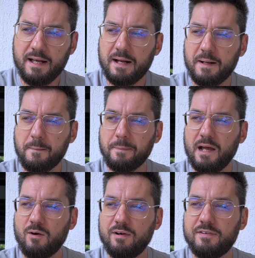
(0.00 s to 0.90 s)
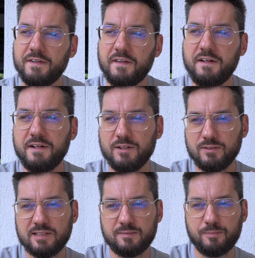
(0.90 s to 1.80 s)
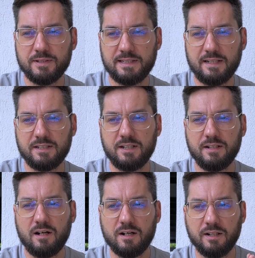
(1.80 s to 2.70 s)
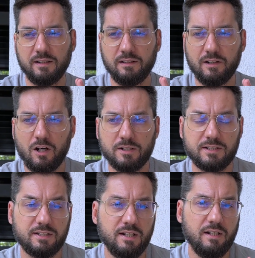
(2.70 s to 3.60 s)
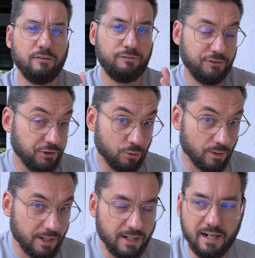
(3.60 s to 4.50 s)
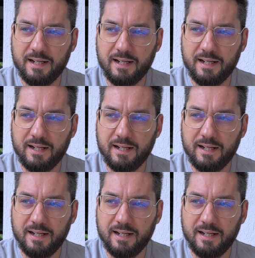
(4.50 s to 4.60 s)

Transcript: However, the notes presented are a lot fewer,